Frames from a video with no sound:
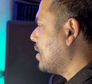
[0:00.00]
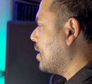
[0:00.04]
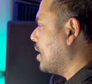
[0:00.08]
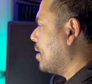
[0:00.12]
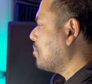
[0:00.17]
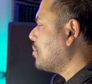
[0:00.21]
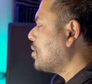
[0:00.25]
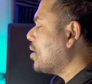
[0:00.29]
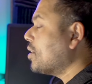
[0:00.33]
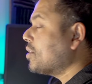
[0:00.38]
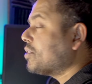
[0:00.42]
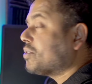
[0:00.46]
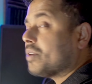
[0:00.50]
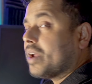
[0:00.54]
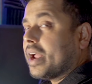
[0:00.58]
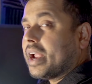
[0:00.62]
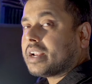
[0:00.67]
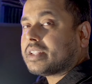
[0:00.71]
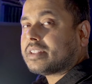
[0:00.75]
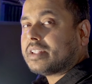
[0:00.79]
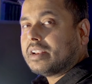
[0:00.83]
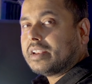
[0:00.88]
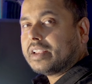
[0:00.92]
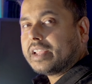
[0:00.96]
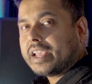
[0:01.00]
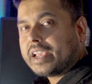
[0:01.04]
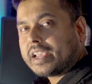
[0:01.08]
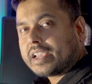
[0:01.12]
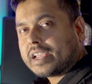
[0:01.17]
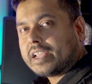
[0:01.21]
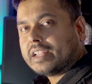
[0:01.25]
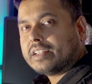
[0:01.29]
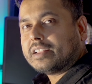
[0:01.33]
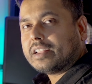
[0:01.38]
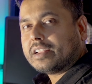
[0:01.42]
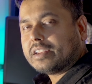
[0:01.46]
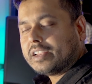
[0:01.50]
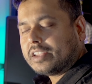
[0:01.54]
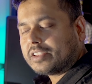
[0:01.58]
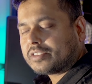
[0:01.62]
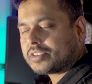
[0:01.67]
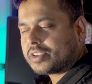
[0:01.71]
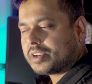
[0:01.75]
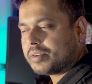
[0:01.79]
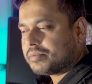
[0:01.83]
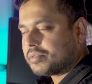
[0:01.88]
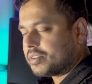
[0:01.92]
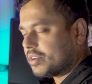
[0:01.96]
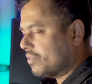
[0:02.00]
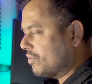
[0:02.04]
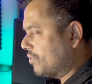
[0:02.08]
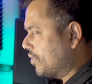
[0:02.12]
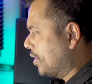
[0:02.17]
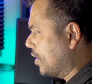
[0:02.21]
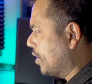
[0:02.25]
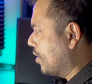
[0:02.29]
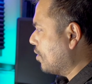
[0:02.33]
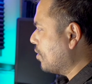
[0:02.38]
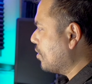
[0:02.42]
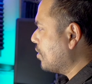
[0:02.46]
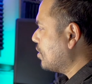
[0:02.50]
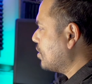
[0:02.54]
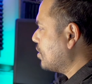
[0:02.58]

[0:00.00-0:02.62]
I'm going to add the link in the description below.